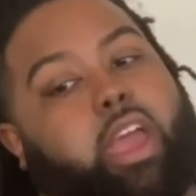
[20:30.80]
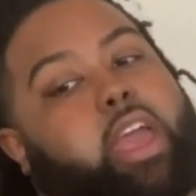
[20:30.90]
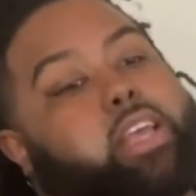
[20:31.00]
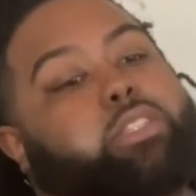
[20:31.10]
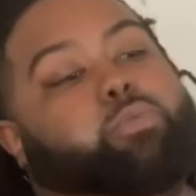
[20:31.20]

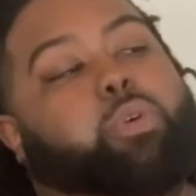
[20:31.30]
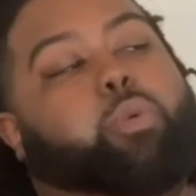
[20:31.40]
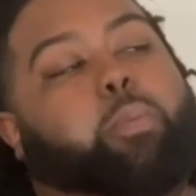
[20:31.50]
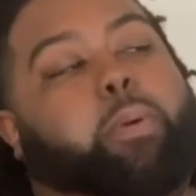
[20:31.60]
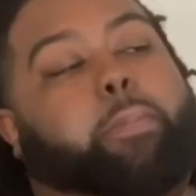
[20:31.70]
as we
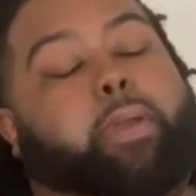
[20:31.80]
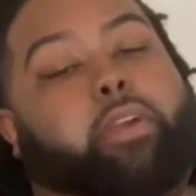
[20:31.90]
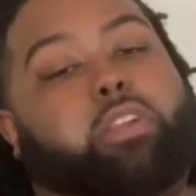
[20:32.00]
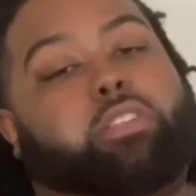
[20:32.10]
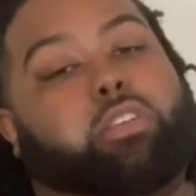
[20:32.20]
were
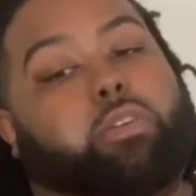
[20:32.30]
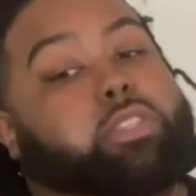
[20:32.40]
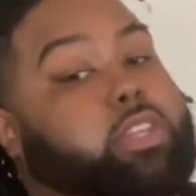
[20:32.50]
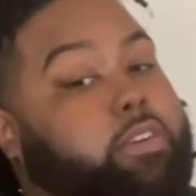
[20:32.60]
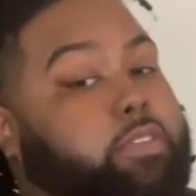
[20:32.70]
preparing to go to
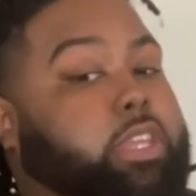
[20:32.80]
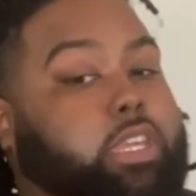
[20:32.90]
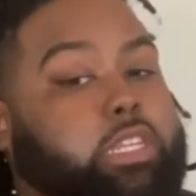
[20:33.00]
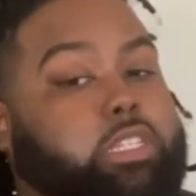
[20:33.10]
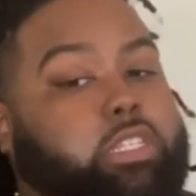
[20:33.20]

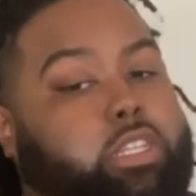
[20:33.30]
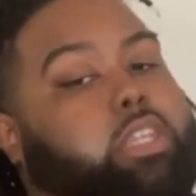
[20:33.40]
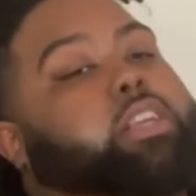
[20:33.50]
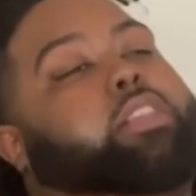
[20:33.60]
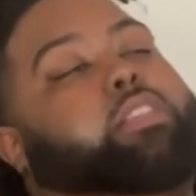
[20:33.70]
Neverland,
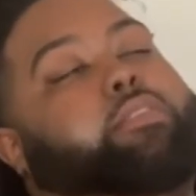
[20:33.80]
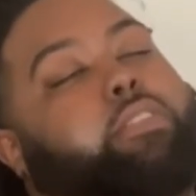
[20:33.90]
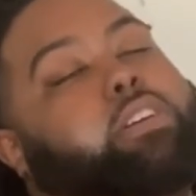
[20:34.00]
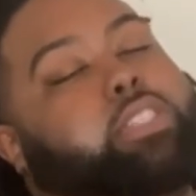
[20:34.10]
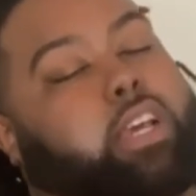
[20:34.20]
the
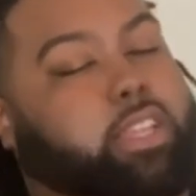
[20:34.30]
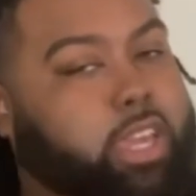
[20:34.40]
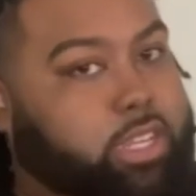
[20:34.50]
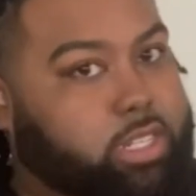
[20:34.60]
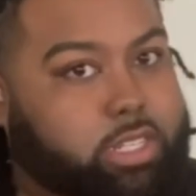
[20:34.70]
first
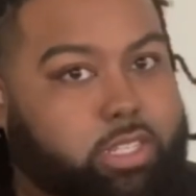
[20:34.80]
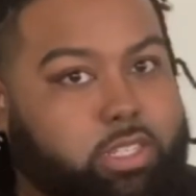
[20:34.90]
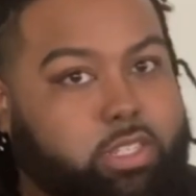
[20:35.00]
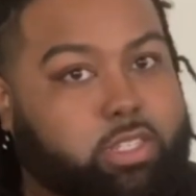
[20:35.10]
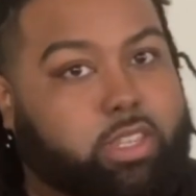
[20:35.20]

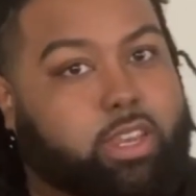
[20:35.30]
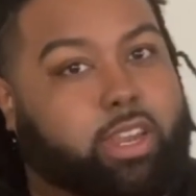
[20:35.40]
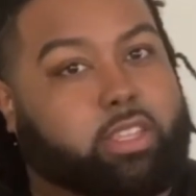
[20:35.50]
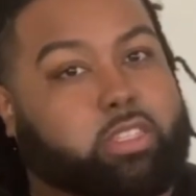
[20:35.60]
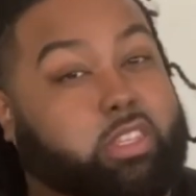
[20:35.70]
allegations in
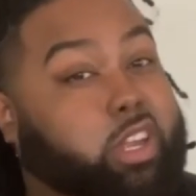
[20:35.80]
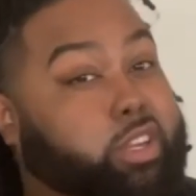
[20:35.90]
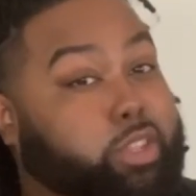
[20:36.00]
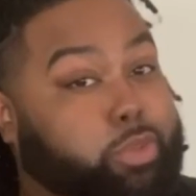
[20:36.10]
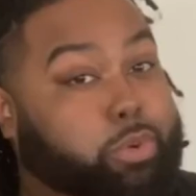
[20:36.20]

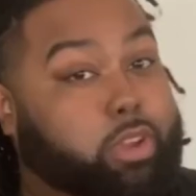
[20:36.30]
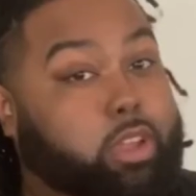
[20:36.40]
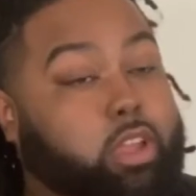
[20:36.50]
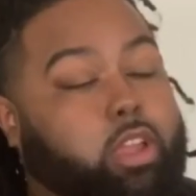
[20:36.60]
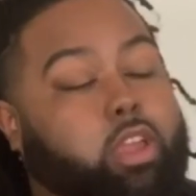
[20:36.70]
1993
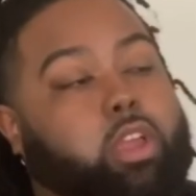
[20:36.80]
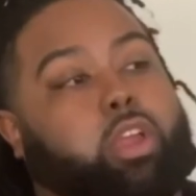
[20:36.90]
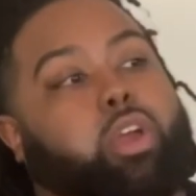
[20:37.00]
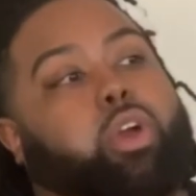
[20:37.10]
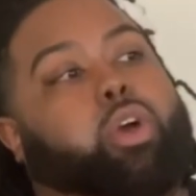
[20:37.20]

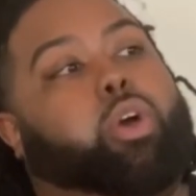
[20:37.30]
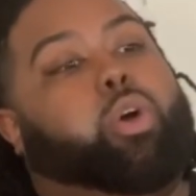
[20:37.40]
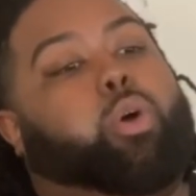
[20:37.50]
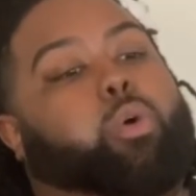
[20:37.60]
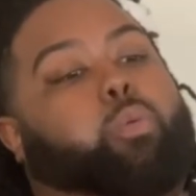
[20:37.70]

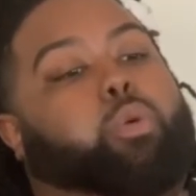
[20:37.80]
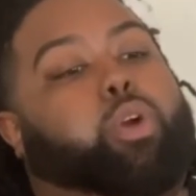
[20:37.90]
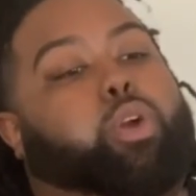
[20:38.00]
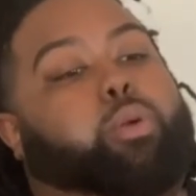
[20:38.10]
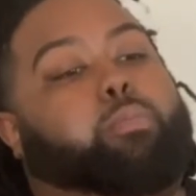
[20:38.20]

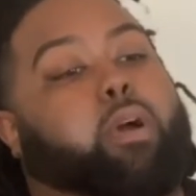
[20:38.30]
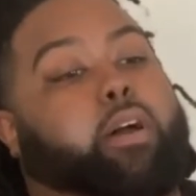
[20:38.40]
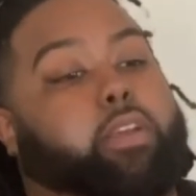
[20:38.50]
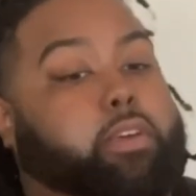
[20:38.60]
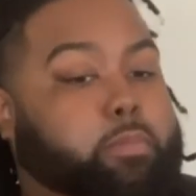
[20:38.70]
were
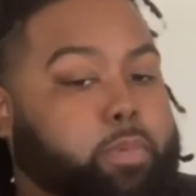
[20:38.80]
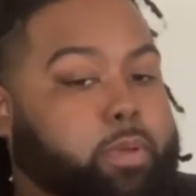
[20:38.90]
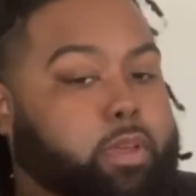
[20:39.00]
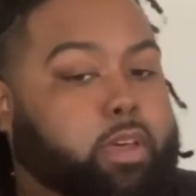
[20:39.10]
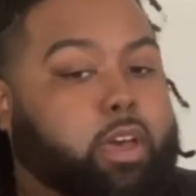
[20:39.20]
brought up
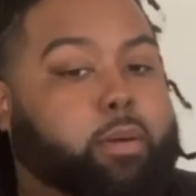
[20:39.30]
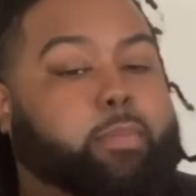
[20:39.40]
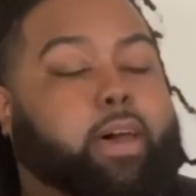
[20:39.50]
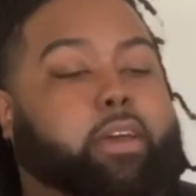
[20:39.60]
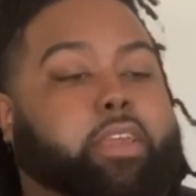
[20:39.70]

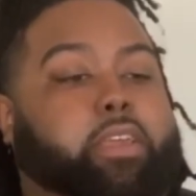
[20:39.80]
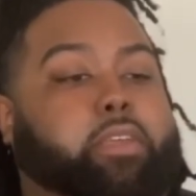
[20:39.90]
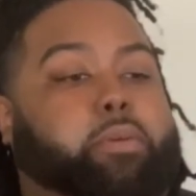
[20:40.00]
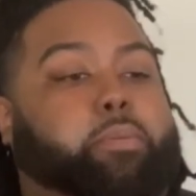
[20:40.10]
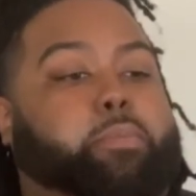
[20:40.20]
about
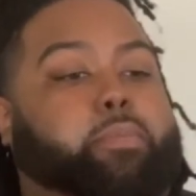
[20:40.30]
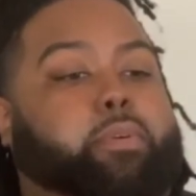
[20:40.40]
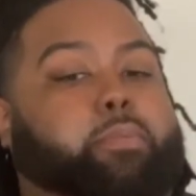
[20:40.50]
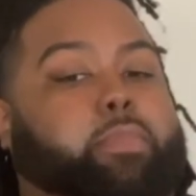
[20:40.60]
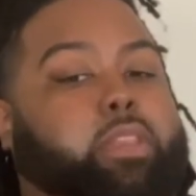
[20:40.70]
him
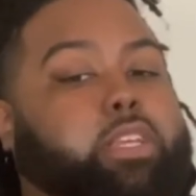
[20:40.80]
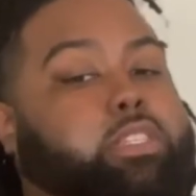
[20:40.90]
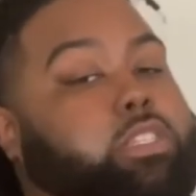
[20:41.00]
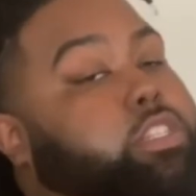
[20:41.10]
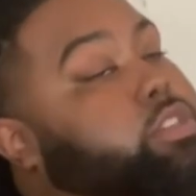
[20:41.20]

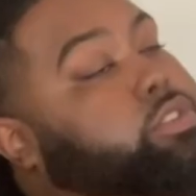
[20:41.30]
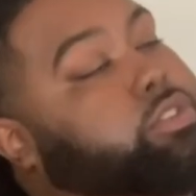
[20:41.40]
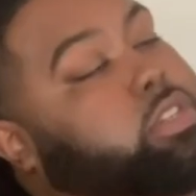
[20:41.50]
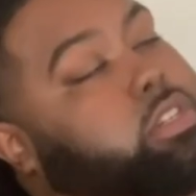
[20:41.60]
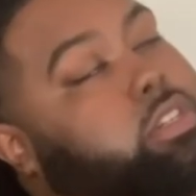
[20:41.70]
molesting
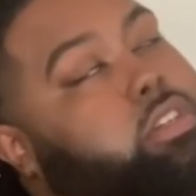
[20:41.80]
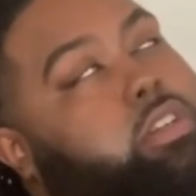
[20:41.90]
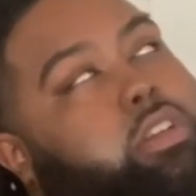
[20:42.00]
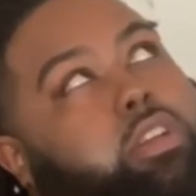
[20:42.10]
children